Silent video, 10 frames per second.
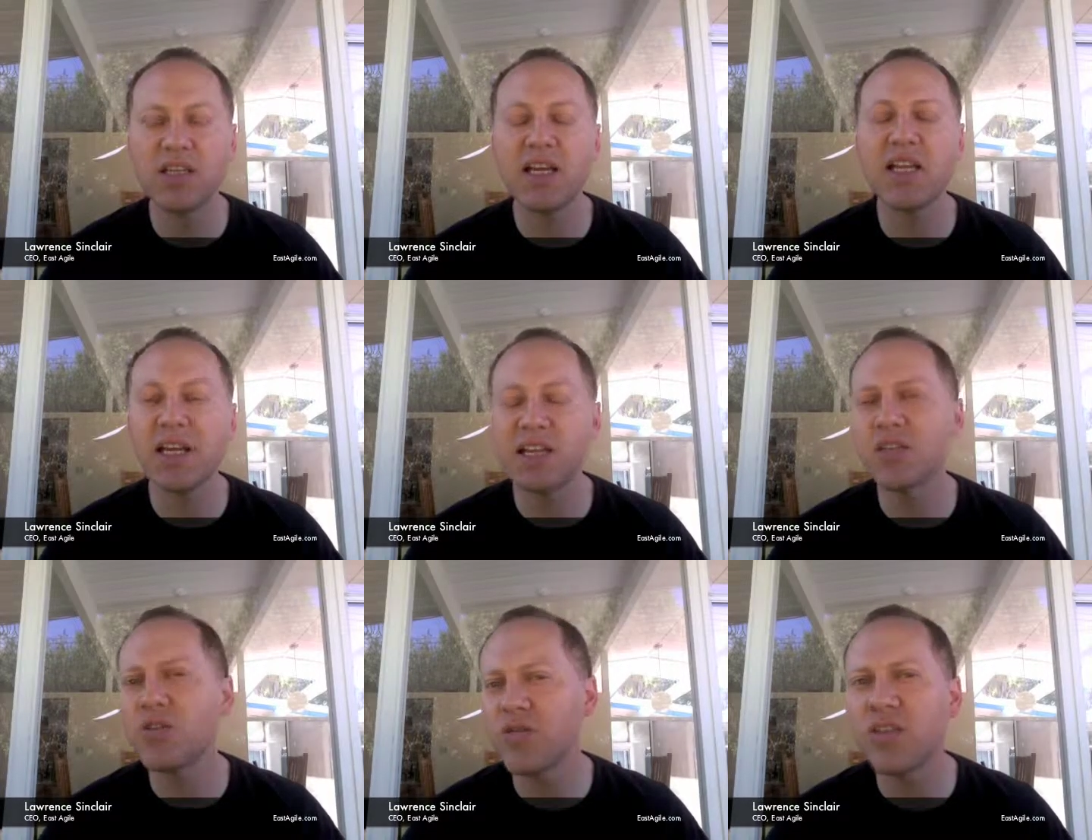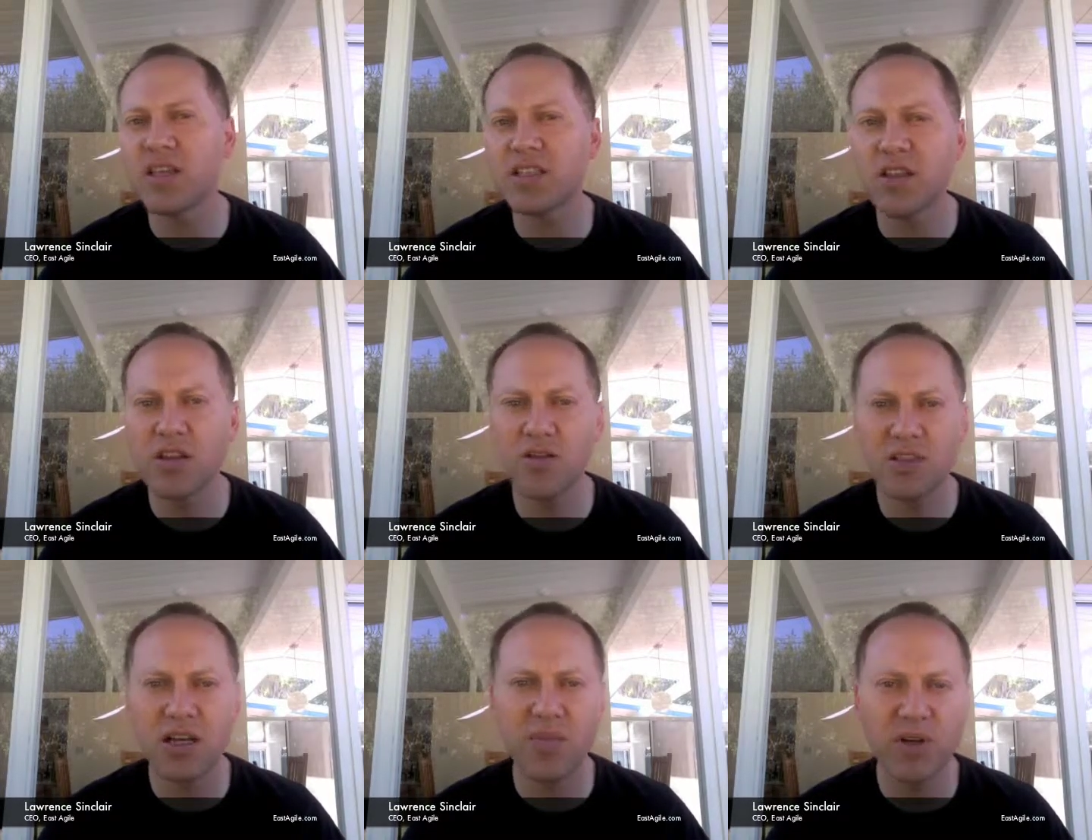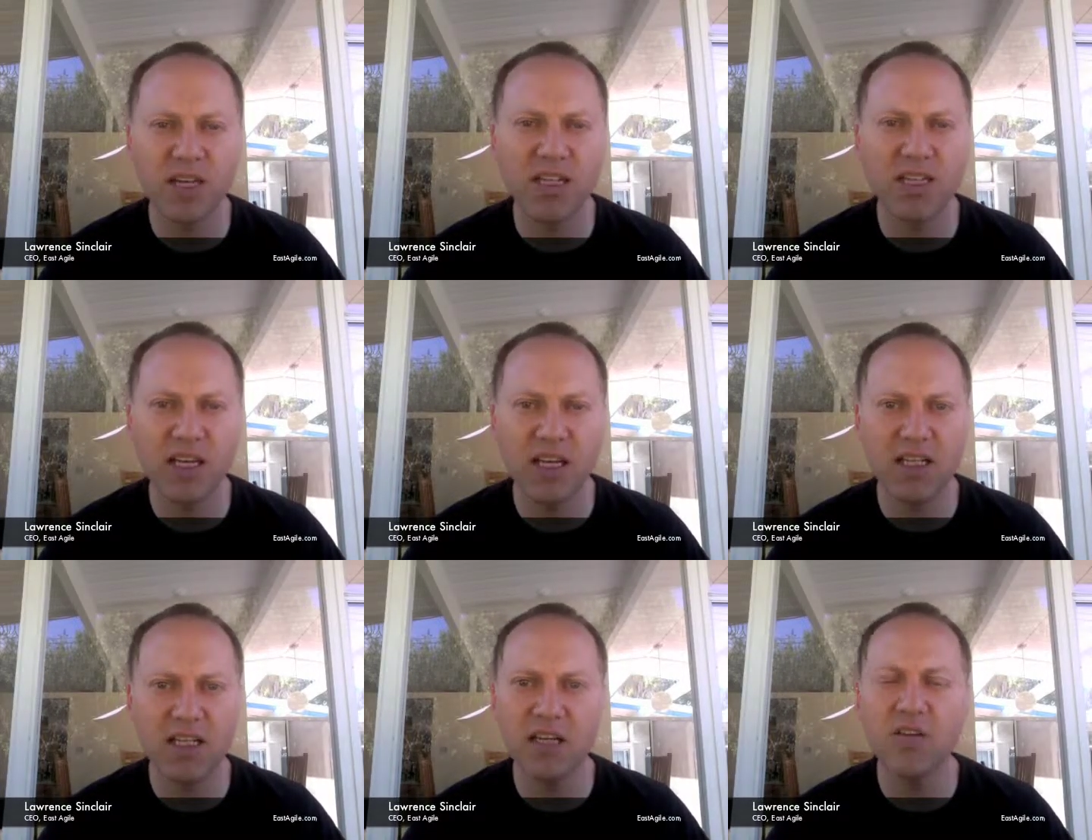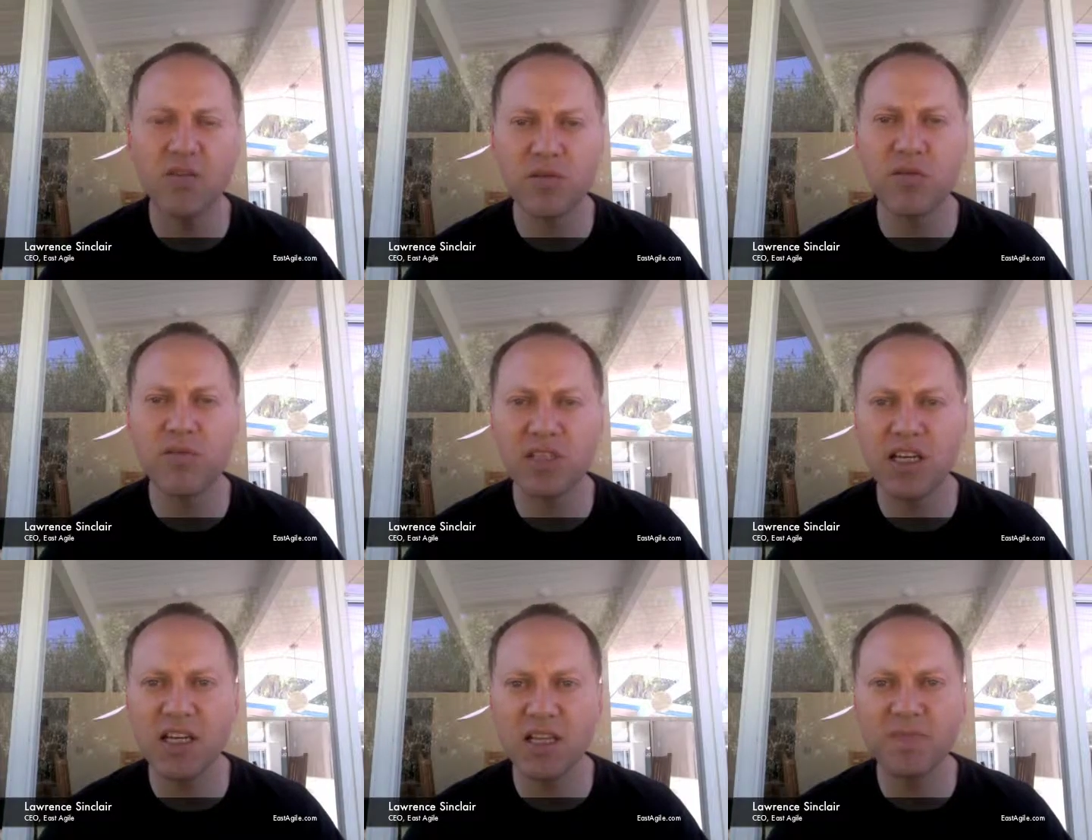at the sort of things that those companies need and those groups need.